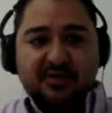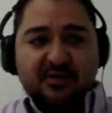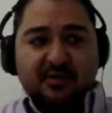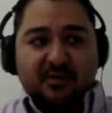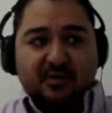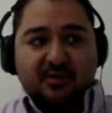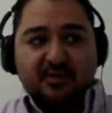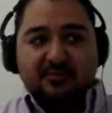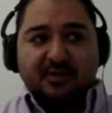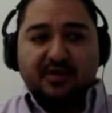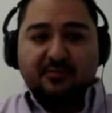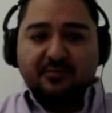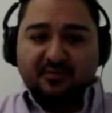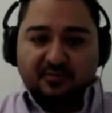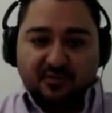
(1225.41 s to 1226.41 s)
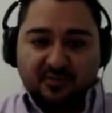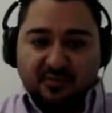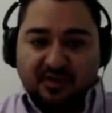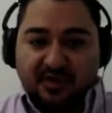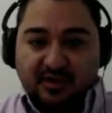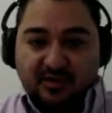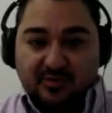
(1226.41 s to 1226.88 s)
what their developers are doing
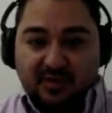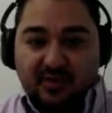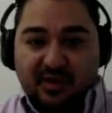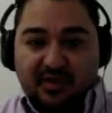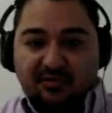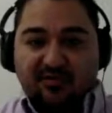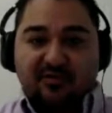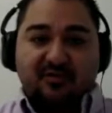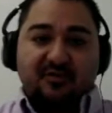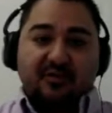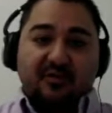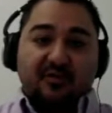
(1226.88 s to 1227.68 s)
in AWS